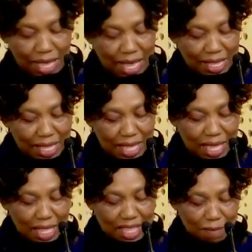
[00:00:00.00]
And
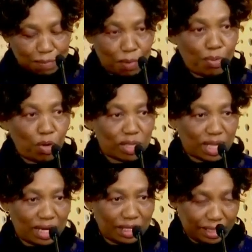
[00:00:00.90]
in the proposed
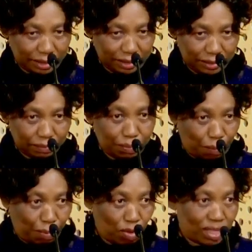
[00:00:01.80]
calendar,
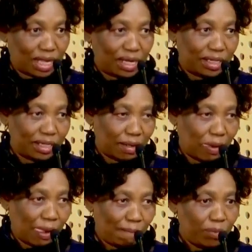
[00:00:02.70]

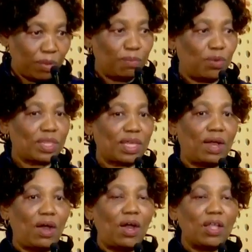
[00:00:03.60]
because
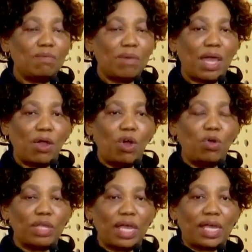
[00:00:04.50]
on my
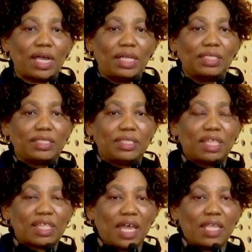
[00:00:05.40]
own, I can't
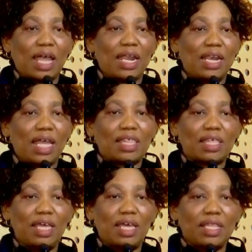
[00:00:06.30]
decide unless
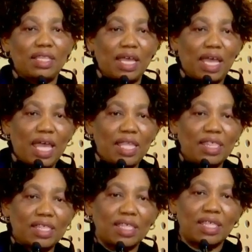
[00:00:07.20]
the
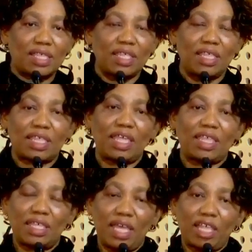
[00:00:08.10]
NCC
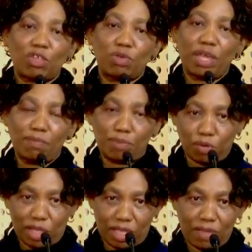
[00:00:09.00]
says, yes, you can
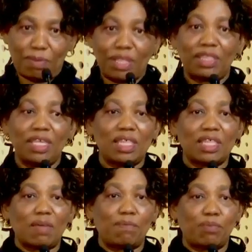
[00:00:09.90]
proceed. But this
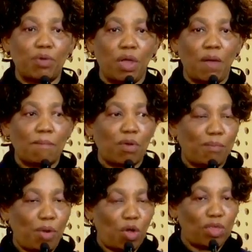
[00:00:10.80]
is a
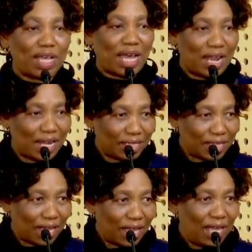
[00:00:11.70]
proposed
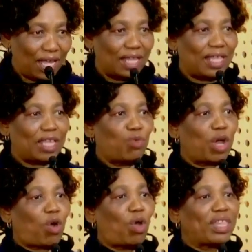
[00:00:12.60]
calendar that we're
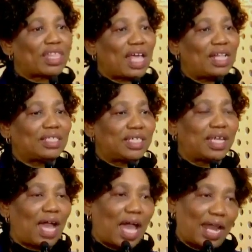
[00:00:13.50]

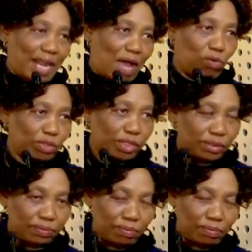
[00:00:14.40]
consulting around.